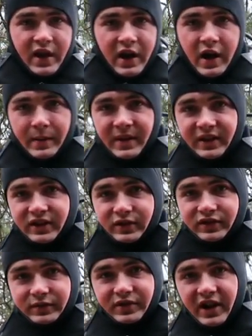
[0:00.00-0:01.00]
Um, and then to
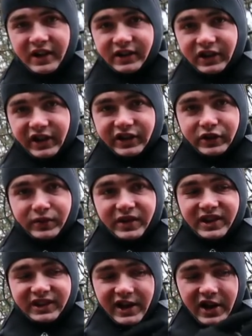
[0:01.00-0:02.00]
subtract, or like to
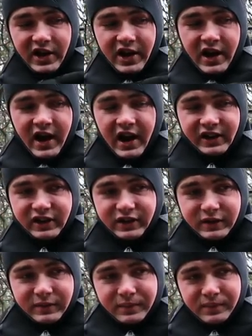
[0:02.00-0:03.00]
release air, I just
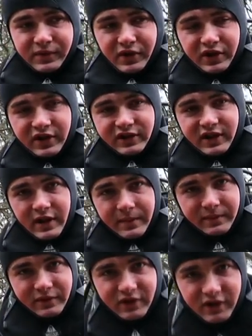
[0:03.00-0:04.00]
throw this up,
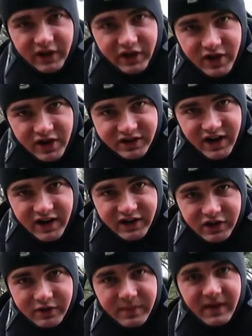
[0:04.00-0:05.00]
kind of crouch down a
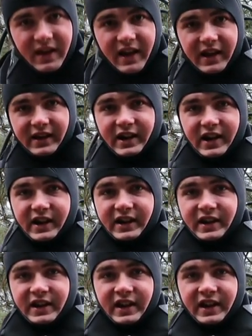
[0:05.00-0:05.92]
little bit, and uh,